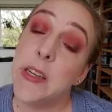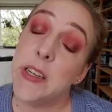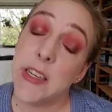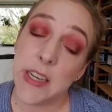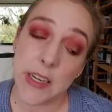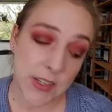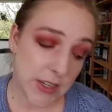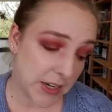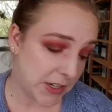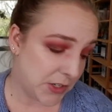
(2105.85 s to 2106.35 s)

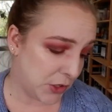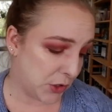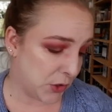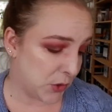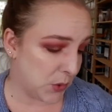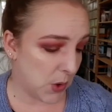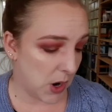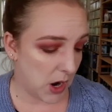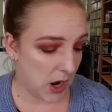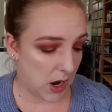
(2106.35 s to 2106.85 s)
Yes, I
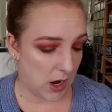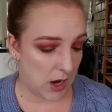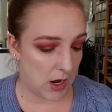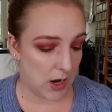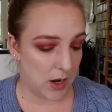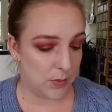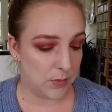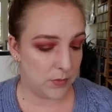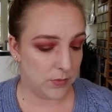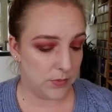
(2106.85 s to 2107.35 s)
do.
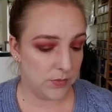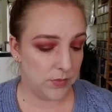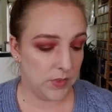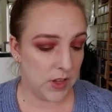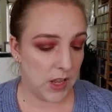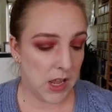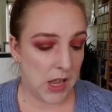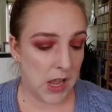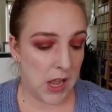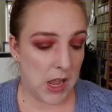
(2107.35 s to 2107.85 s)
Um,
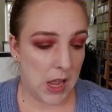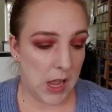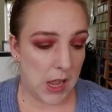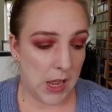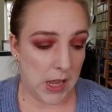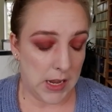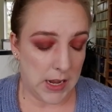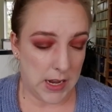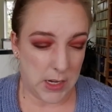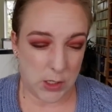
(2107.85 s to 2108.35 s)

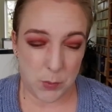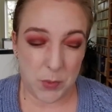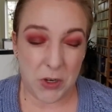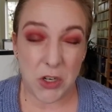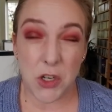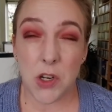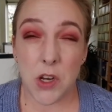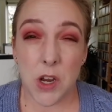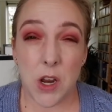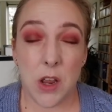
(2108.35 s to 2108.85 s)

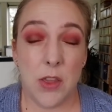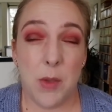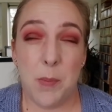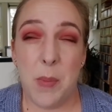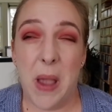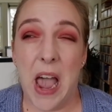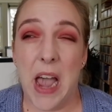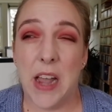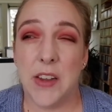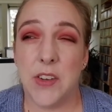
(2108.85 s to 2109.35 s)
especially in the
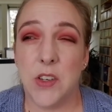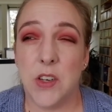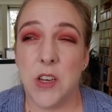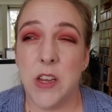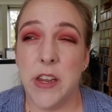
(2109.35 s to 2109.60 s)
past